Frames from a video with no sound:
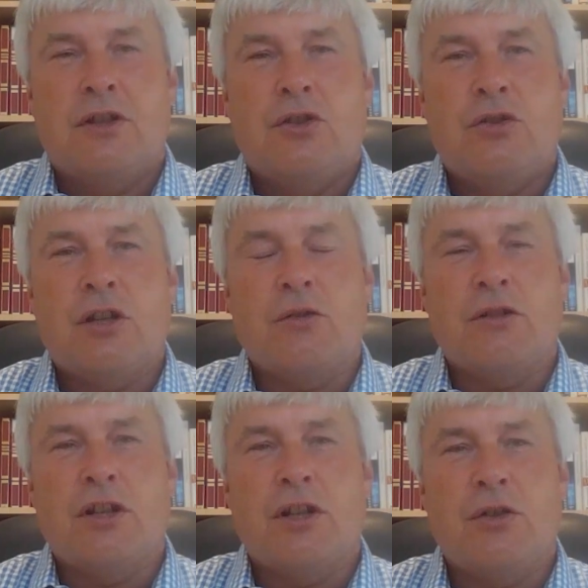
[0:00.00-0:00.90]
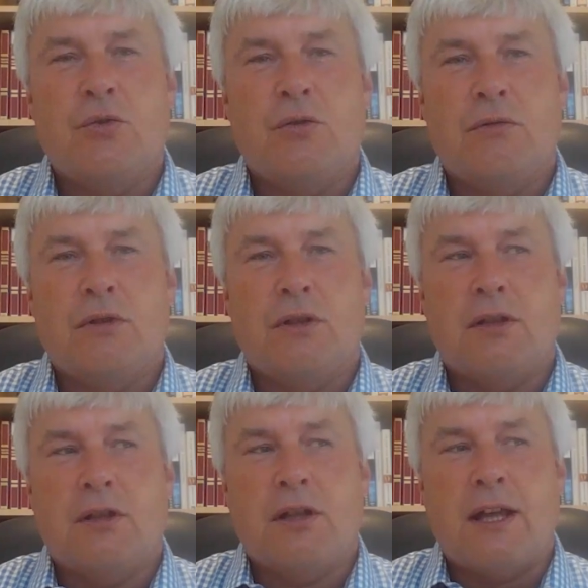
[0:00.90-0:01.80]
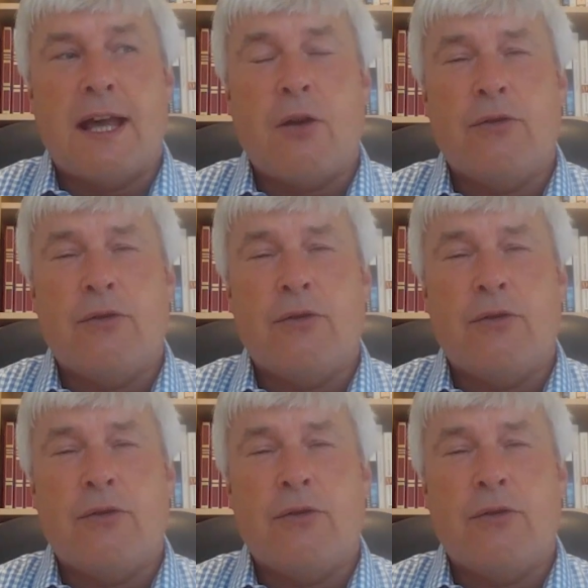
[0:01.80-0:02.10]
you don't know how